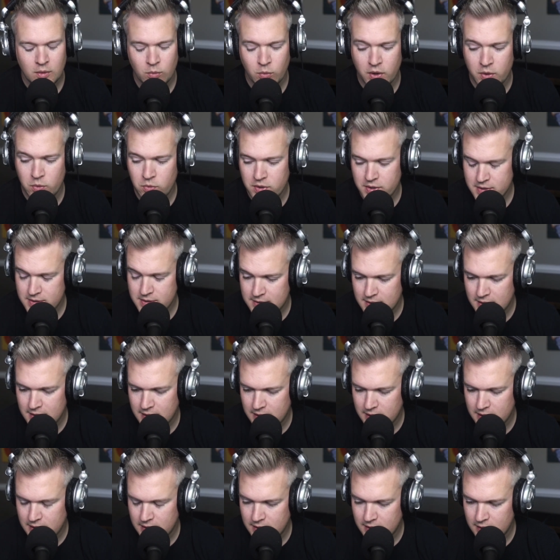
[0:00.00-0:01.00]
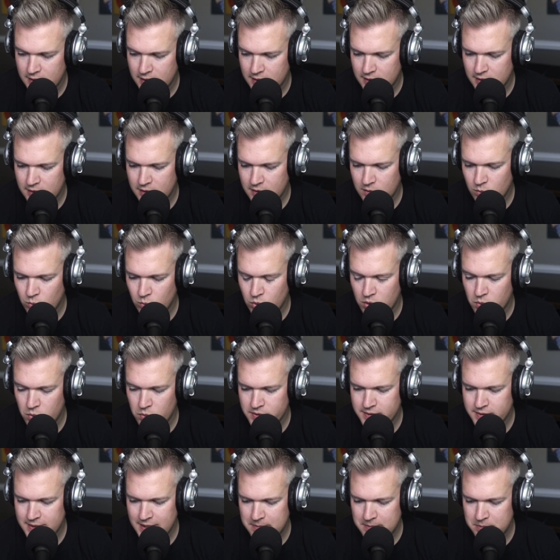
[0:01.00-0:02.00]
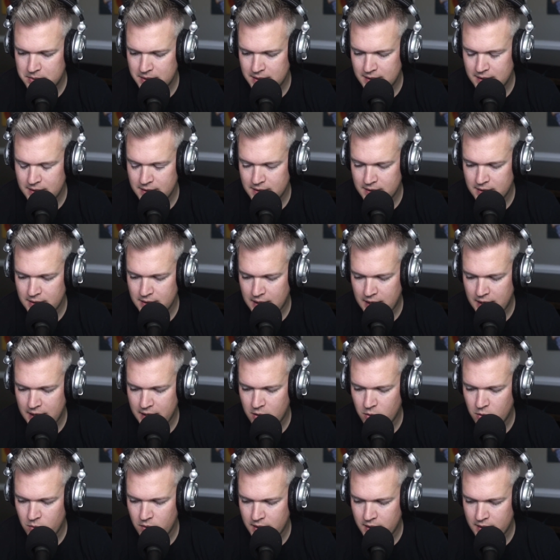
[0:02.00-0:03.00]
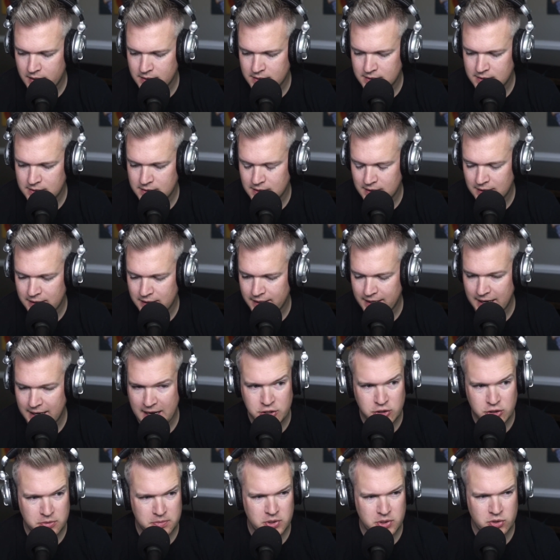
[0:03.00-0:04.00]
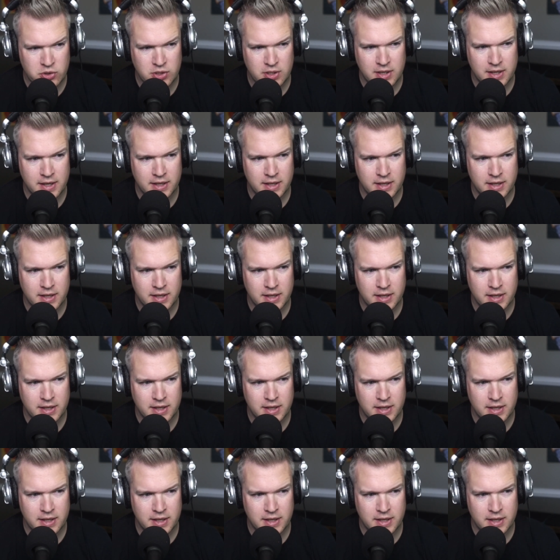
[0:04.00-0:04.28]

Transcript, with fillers: When was the uh, when was that big iOS and like attribution